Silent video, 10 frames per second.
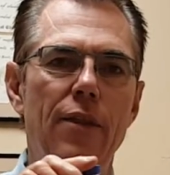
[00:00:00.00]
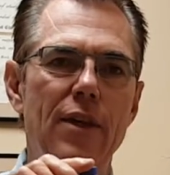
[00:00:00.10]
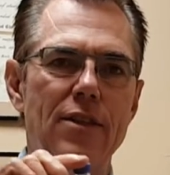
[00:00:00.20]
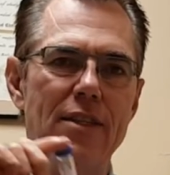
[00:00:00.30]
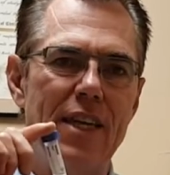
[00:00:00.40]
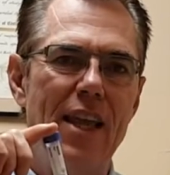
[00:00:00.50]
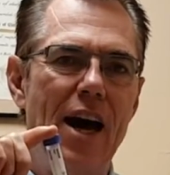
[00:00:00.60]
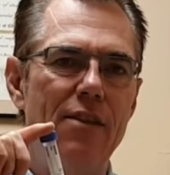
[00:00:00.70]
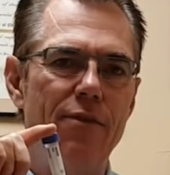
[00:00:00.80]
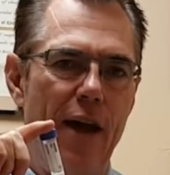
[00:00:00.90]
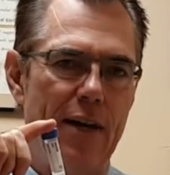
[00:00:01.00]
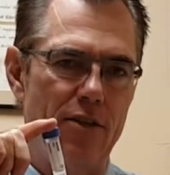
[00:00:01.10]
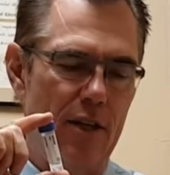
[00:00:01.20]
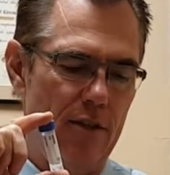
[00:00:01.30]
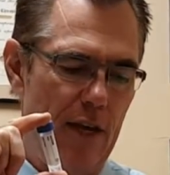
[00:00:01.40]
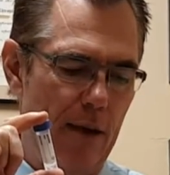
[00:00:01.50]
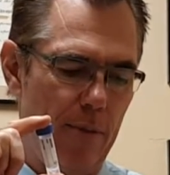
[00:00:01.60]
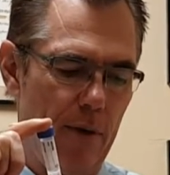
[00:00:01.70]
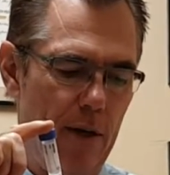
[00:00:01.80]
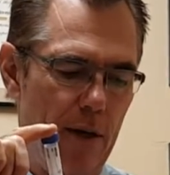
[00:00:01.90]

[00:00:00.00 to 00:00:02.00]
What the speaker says: This is a non-fasting sample